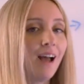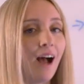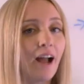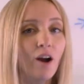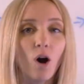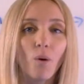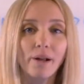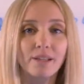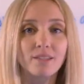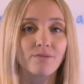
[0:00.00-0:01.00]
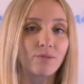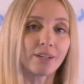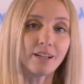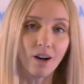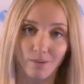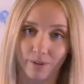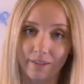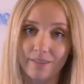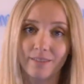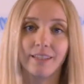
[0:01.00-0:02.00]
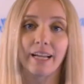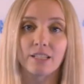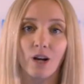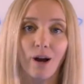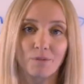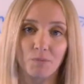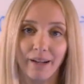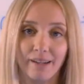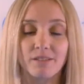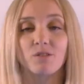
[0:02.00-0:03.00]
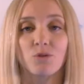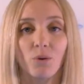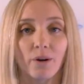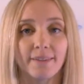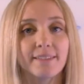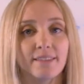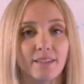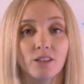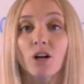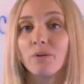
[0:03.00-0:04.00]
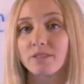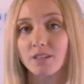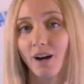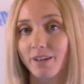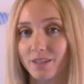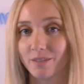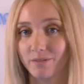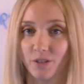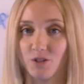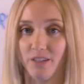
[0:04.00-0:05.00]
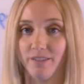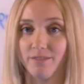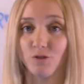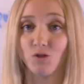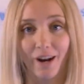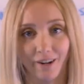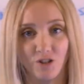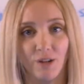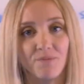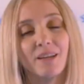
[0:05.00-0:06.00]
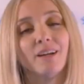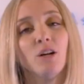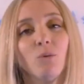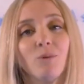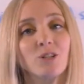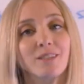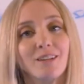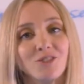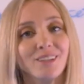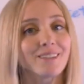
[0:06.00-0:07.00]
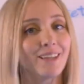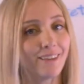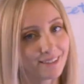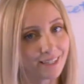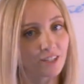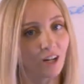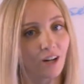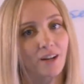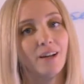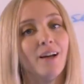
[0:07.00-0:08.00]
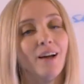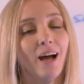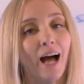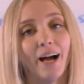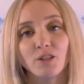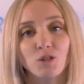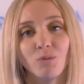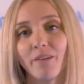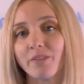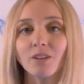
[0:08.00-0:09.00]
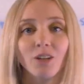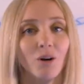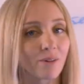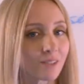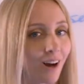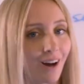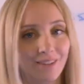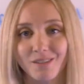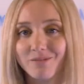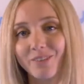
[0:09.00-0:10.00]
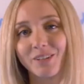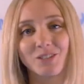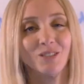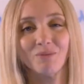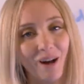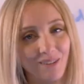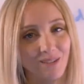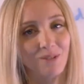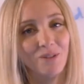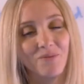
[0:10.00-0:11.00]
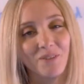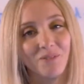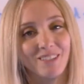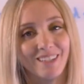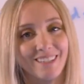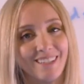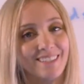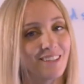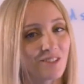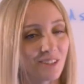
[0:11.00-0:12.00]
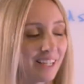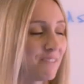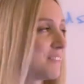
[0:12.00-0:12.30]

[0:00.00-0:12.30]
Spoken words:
I always, for e-commerce, like to optimize towards the lowest cost conversion strategy, which essentially is telling TikTok, I just want the lowest cost conversions possible, which is essentially